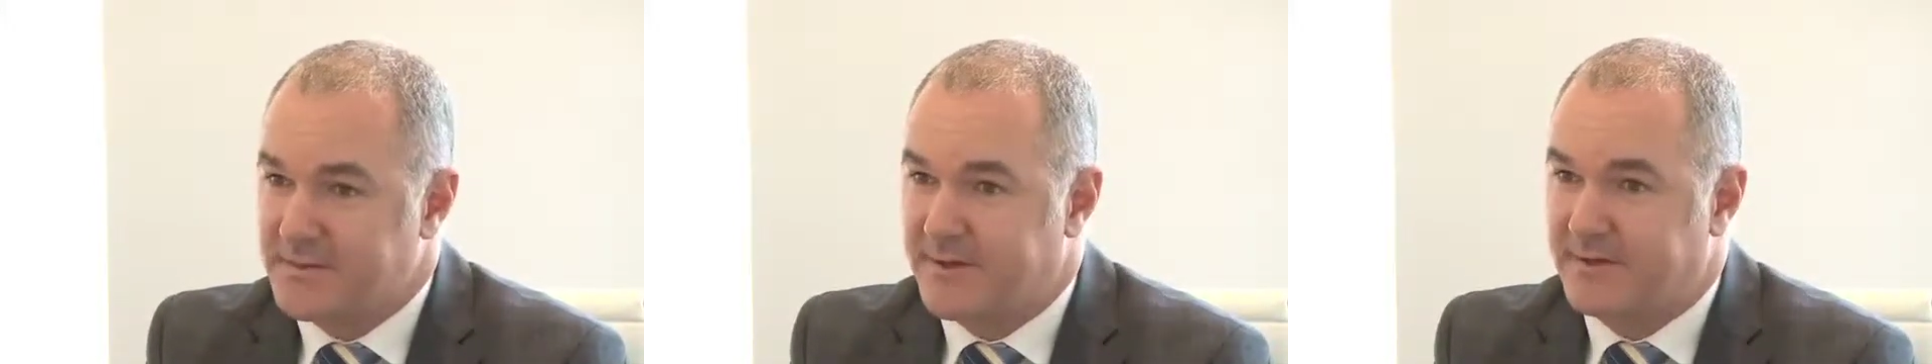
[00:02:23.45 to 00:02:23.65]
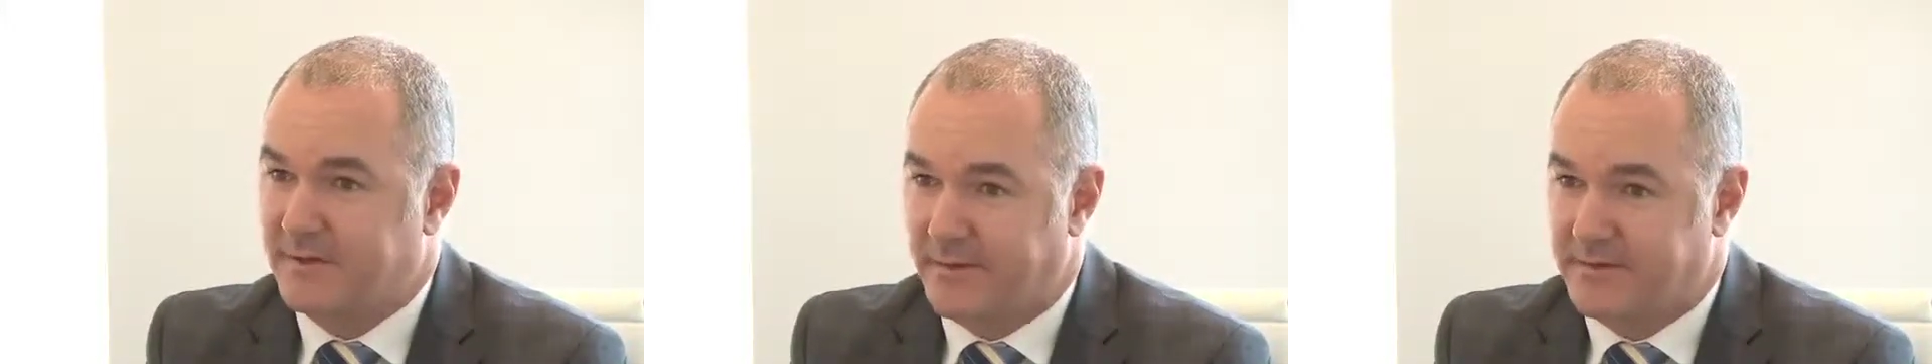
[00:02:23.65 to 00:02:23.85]

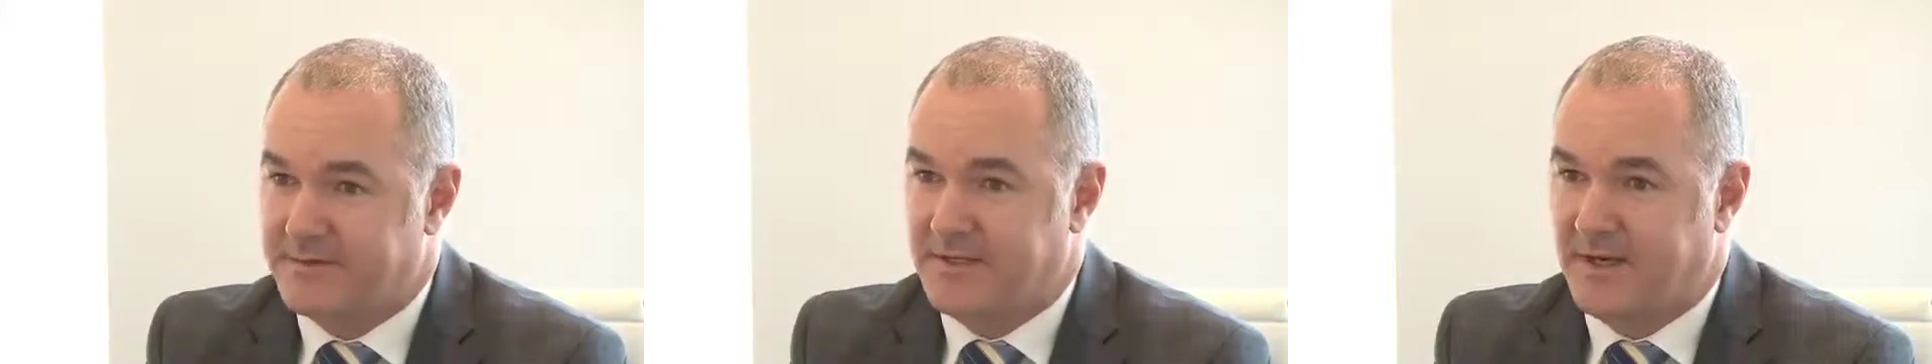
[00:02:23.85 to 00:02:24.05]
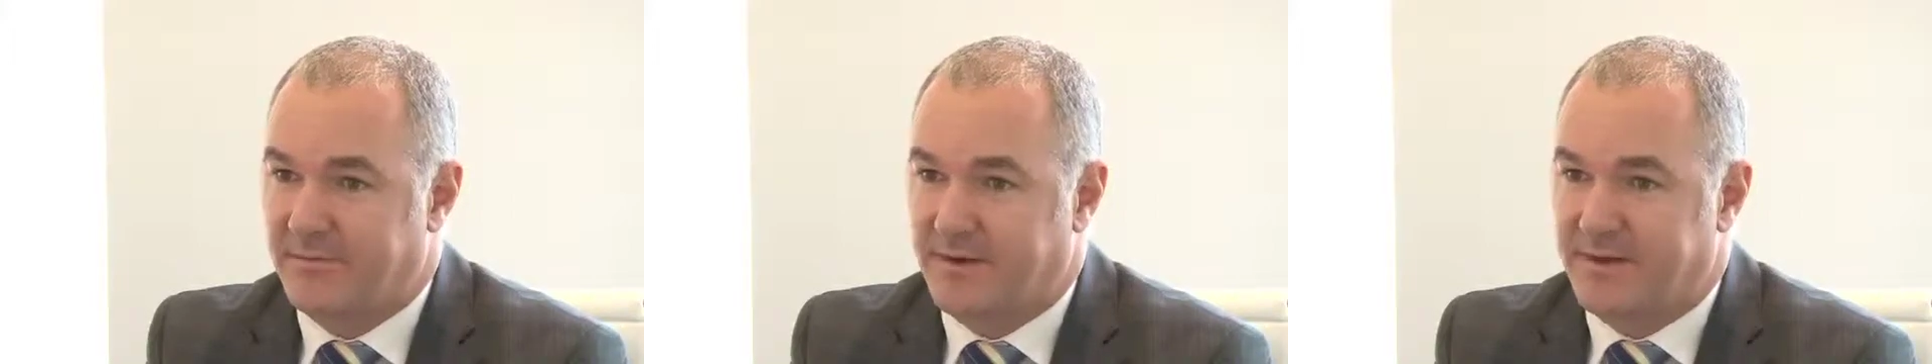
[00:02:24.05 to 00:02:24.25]
but not at the
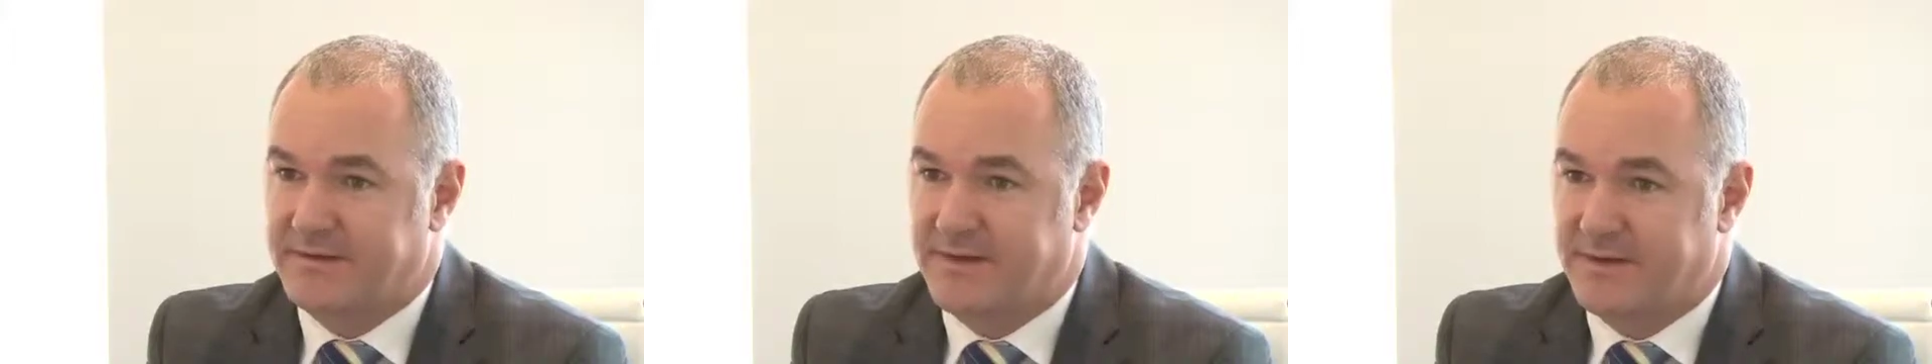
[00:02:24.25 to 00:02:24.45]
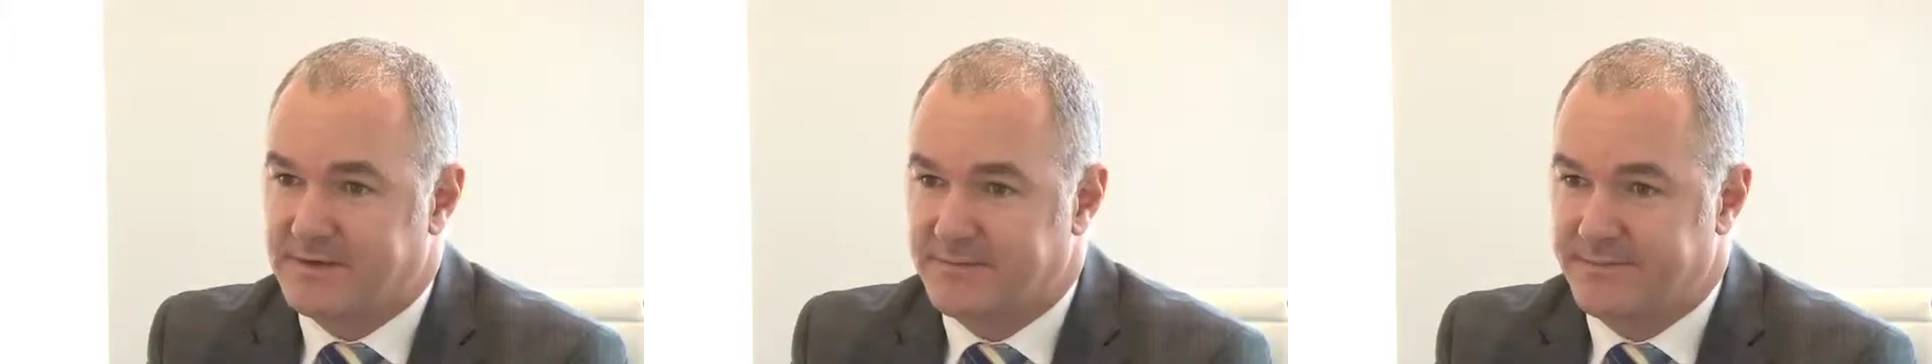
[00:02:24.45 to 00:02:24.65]
same rate as
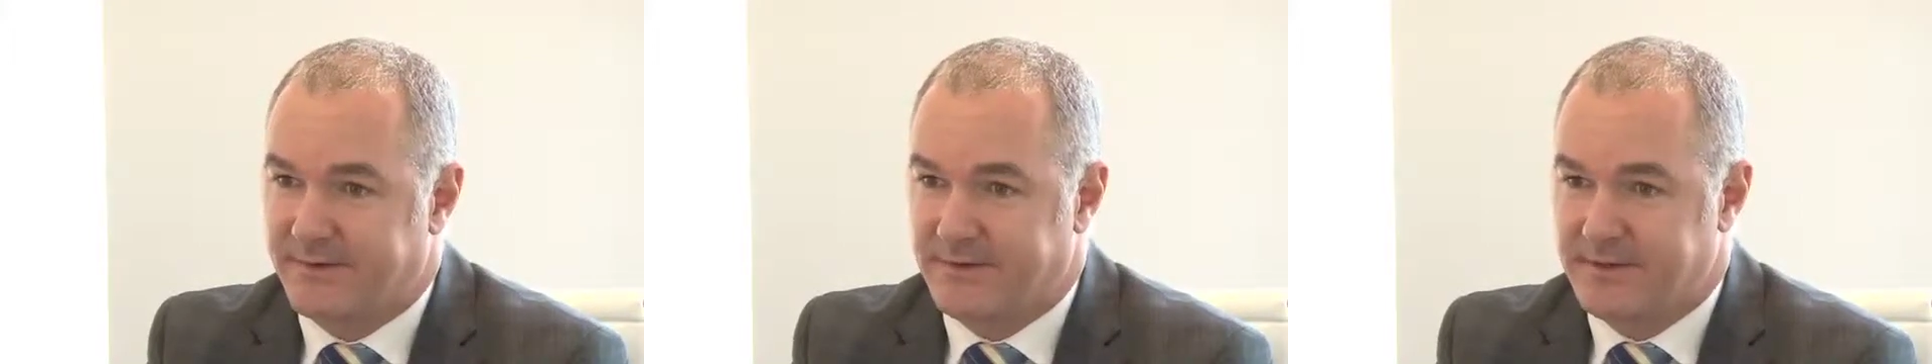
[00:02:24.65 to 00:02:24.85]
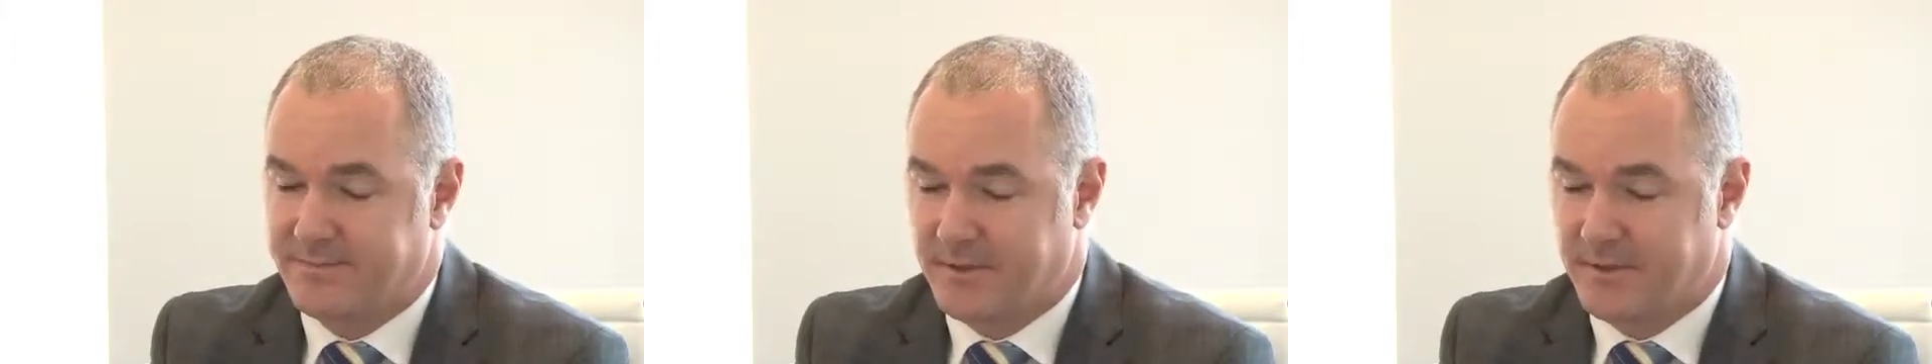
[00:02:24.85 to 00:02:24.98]
house values.